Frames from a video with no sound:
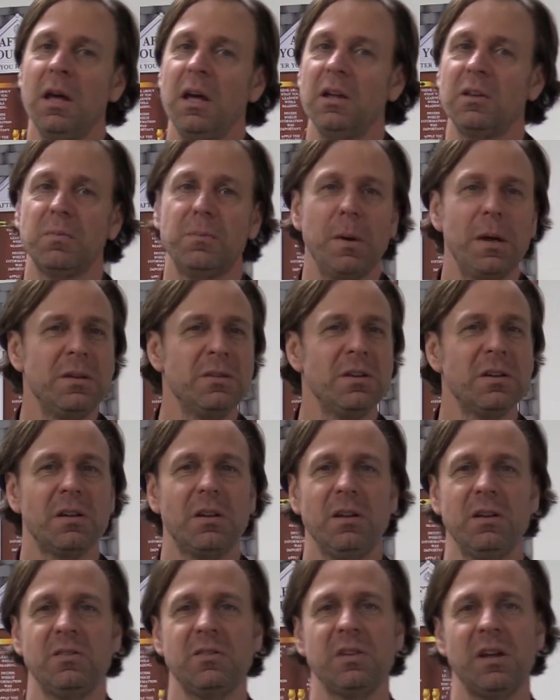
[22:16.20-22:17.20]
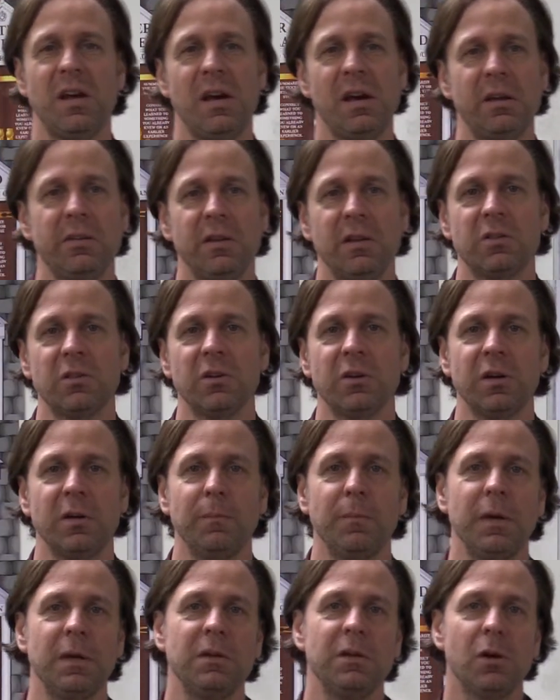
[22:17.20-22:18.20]
it's basically saying that there
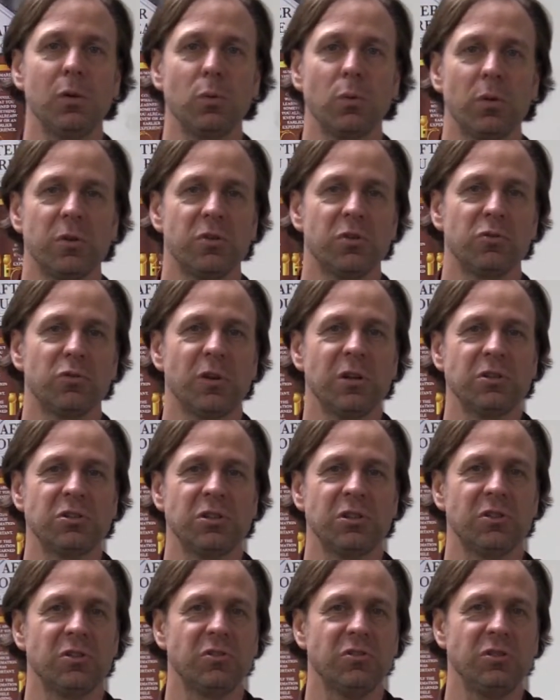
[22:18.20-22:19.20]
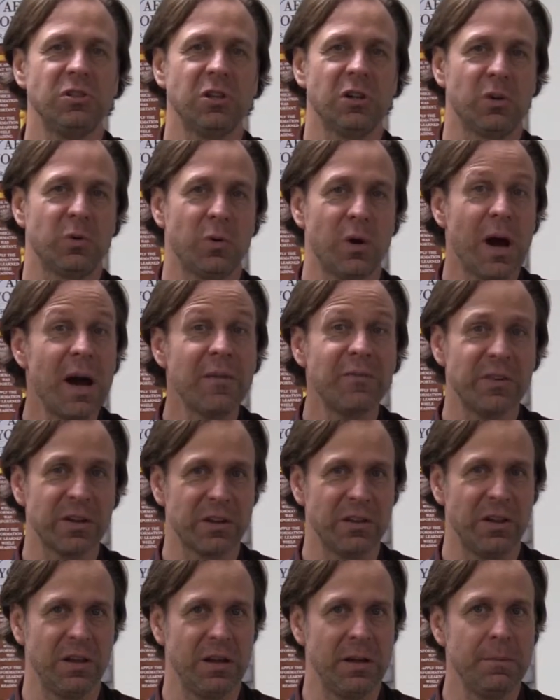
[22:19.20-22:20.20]
can be no restrictions
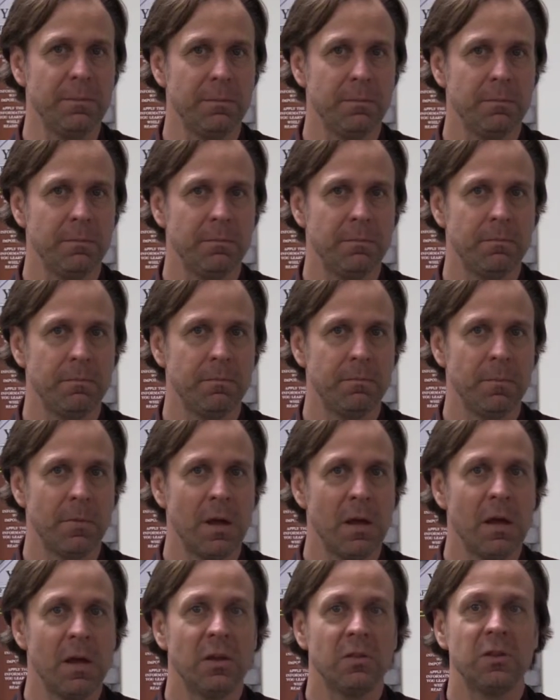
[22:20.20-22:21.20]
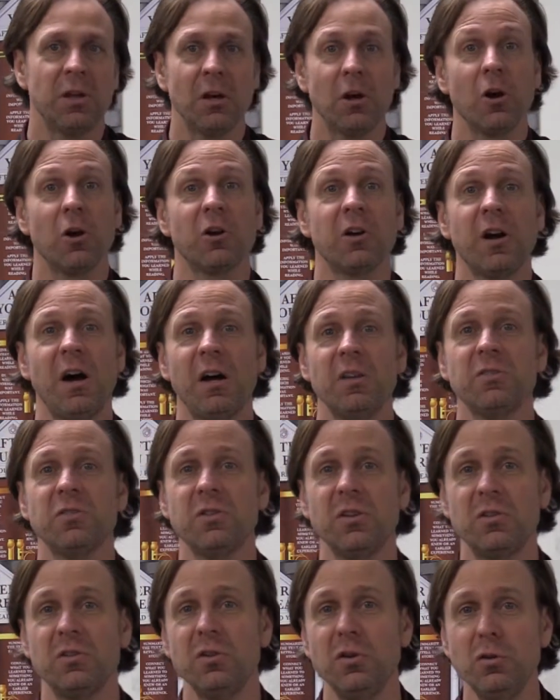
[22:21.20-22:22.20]
geographically that are
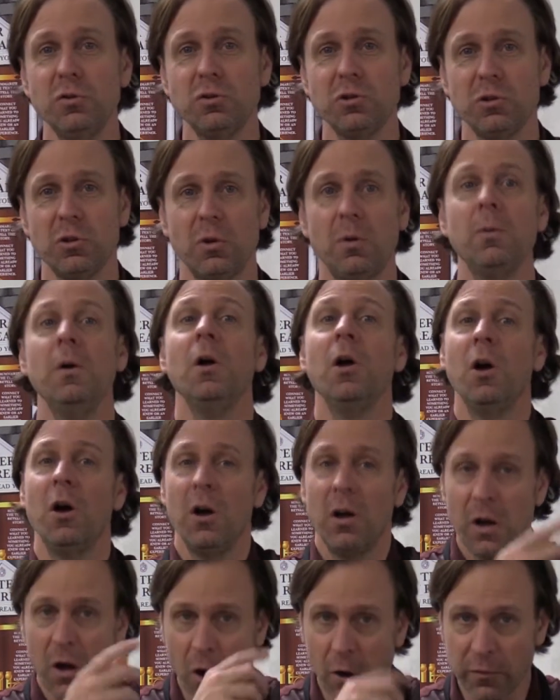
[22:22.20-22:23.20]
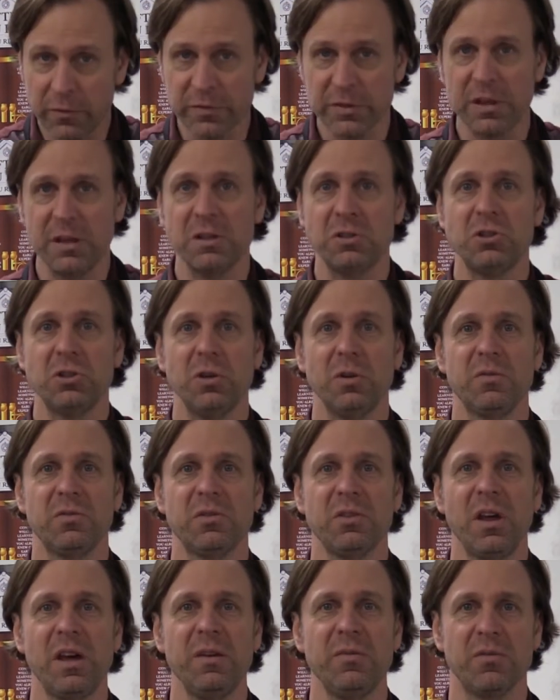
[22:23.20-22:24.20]
constitutional over the issue of
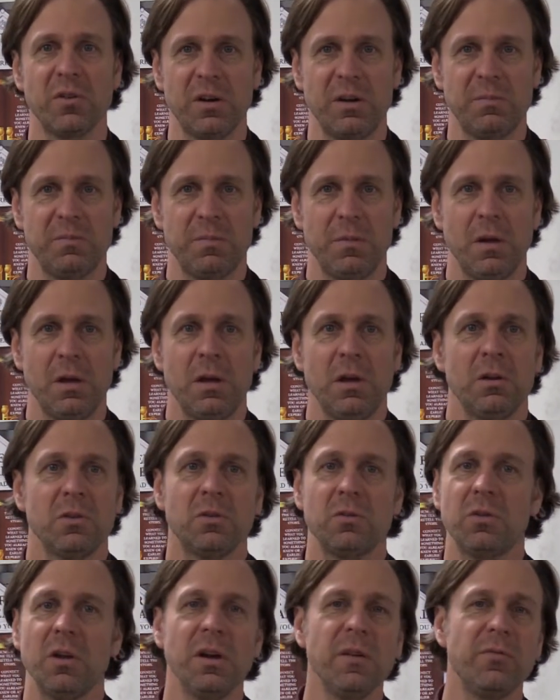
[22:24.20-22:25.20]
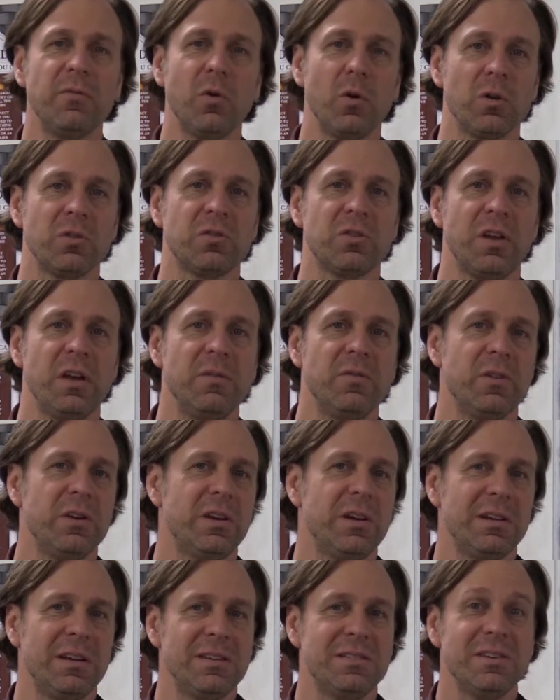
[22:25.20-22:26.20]
slavery. So therefore, slavery
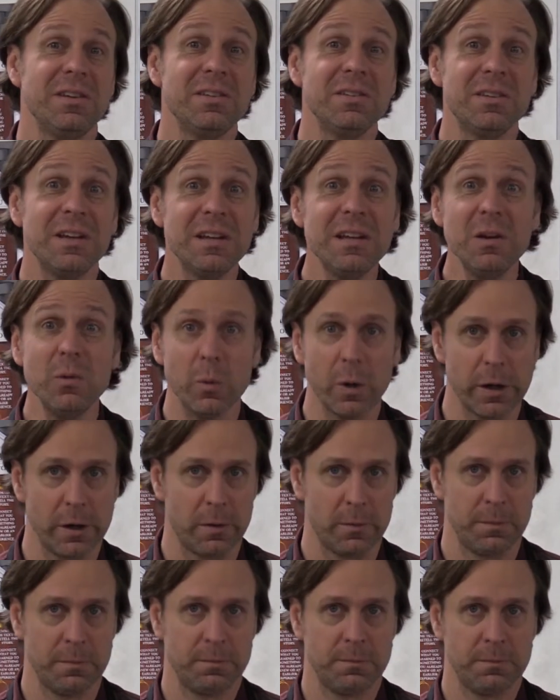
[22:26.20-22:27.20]
can exist anywhere.